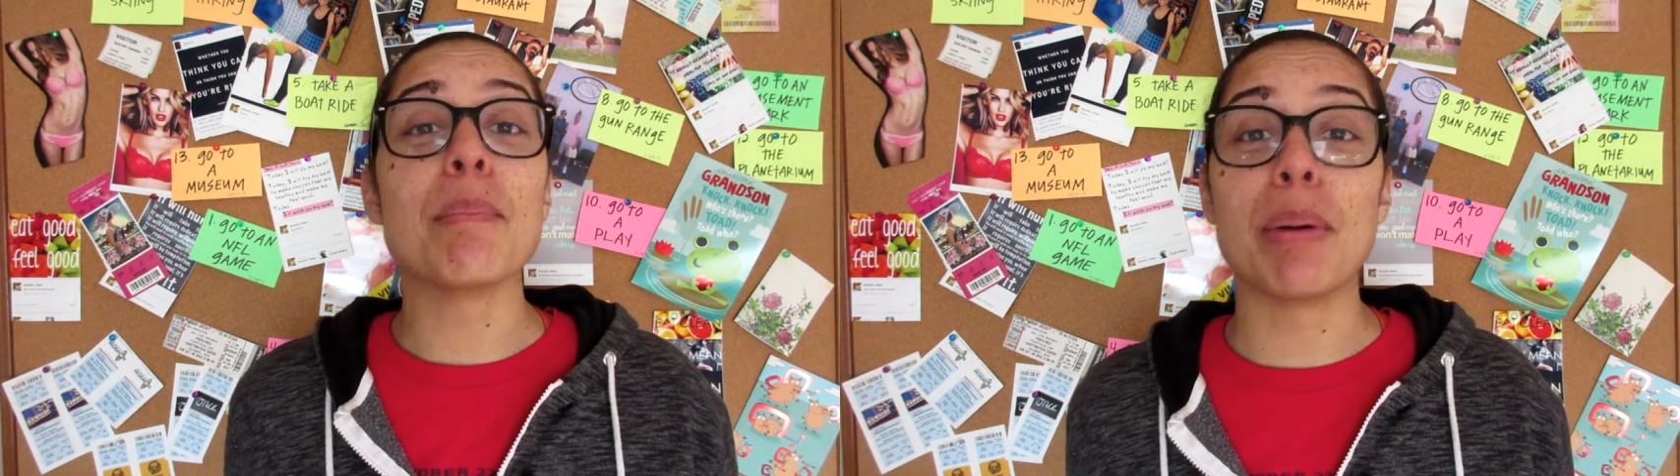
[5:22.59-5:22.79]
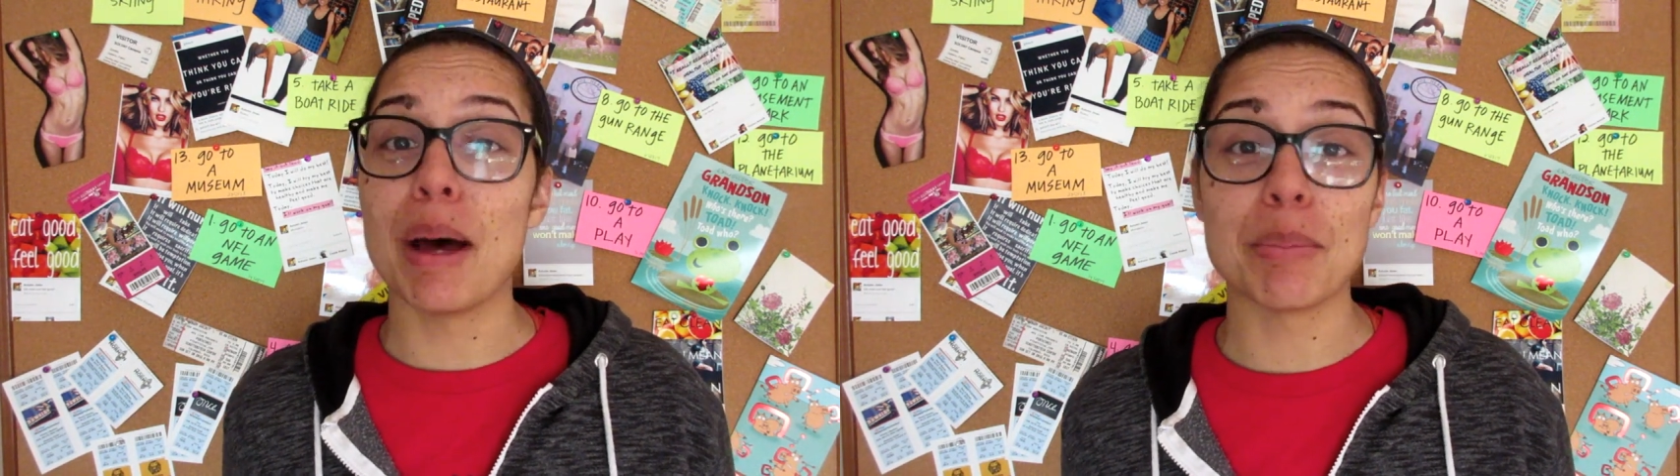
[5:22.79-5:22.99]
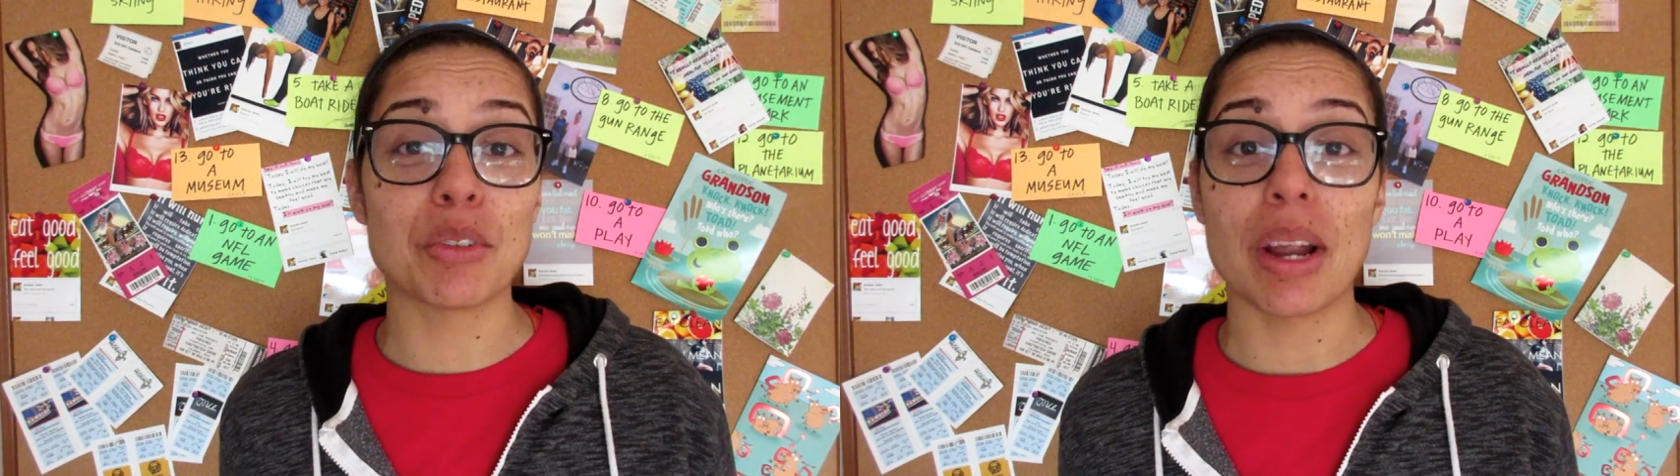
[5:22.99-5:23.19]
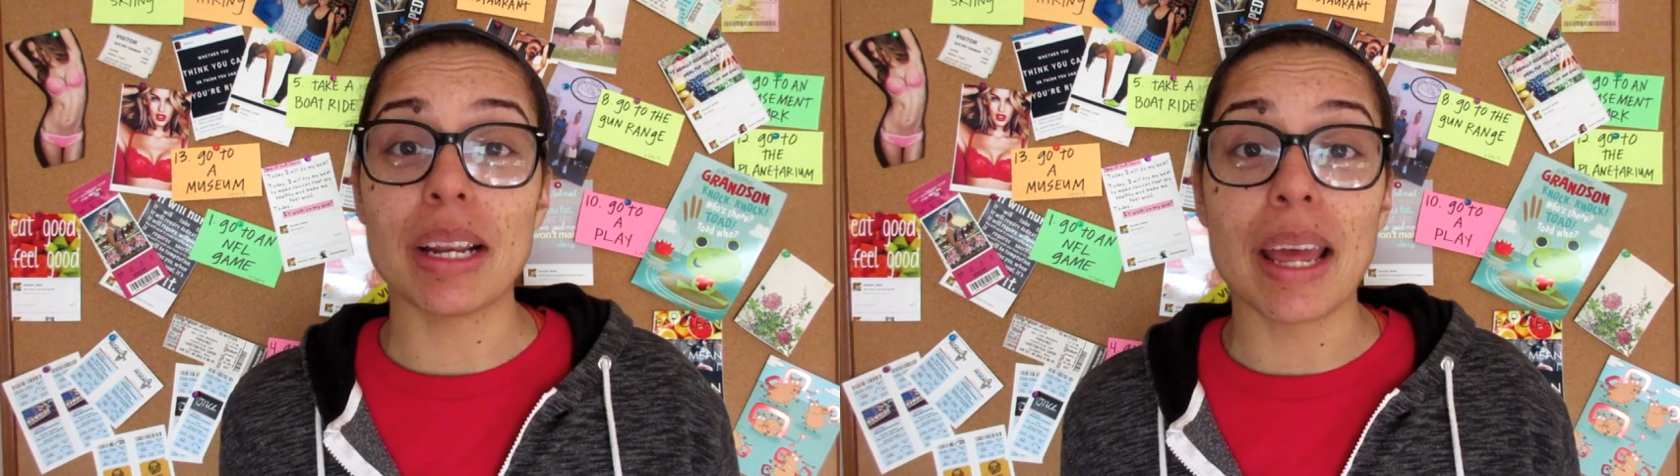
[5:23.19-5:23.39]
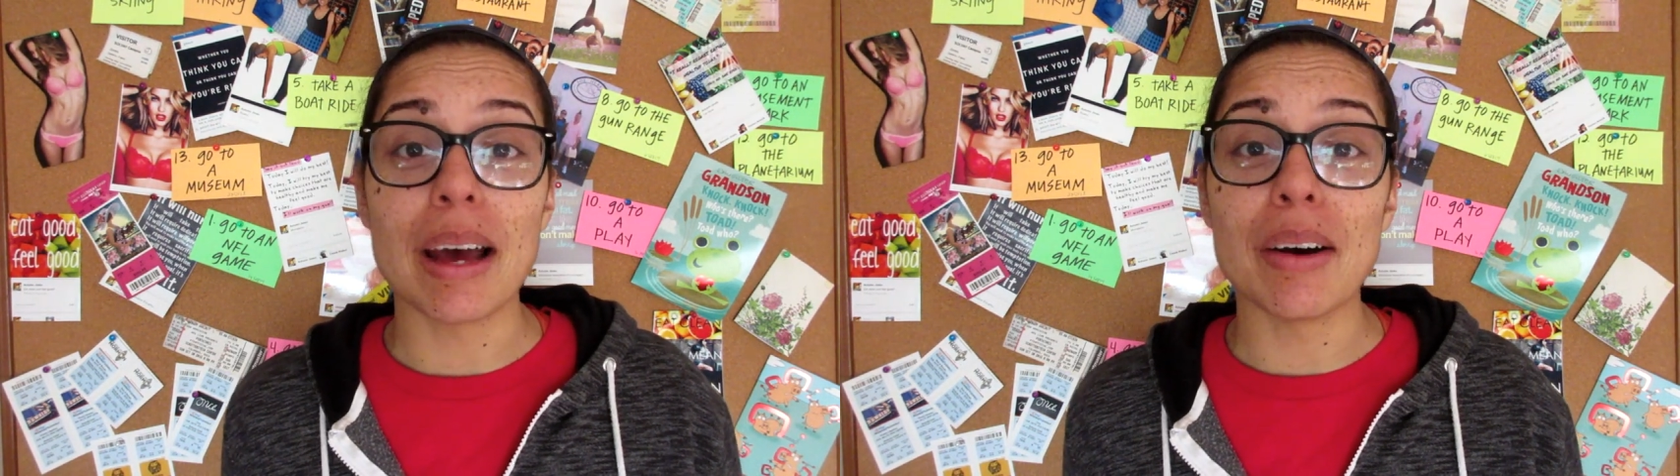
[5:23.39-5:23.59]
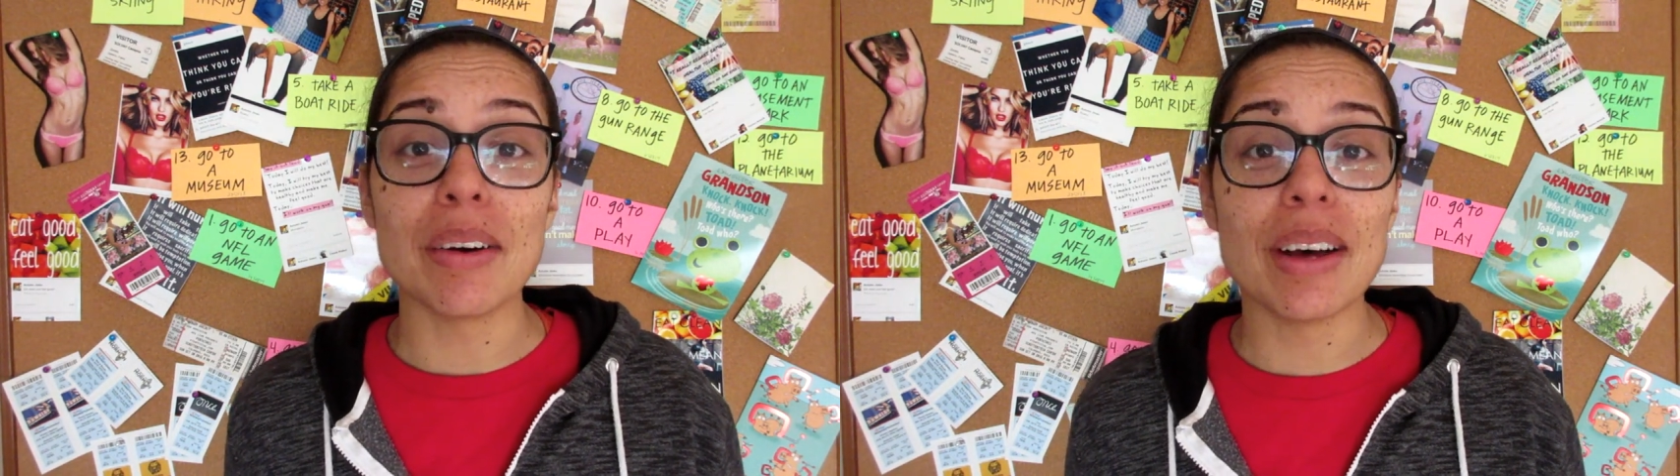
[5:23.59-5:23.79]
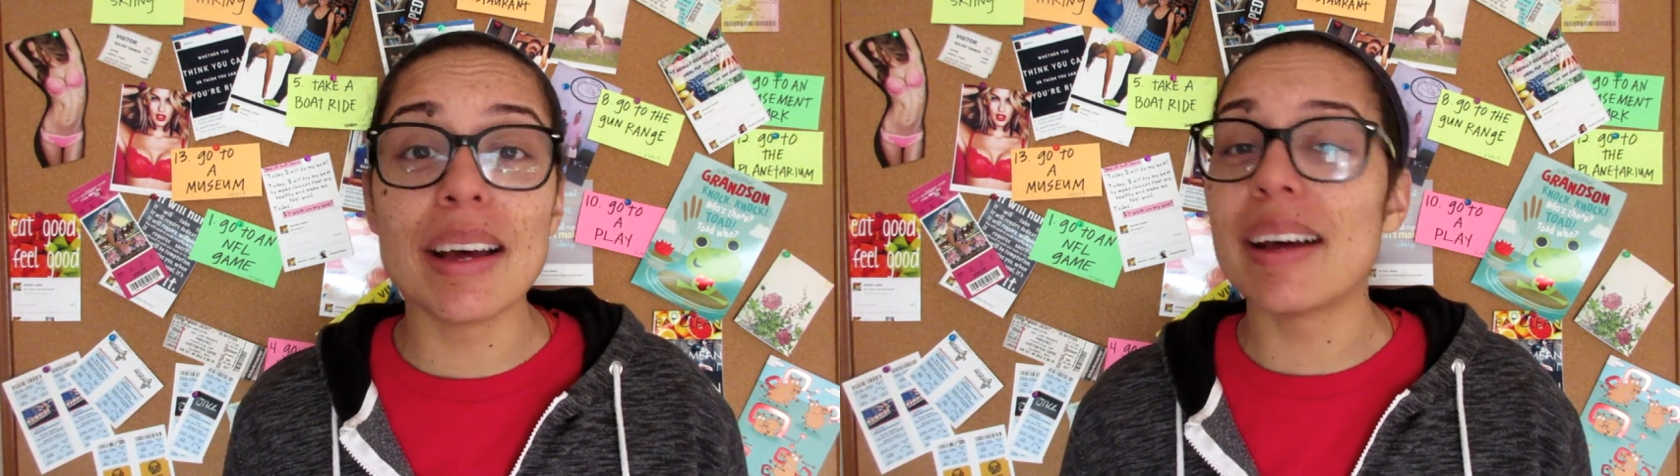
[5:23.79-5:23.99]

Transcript: am pumped right now,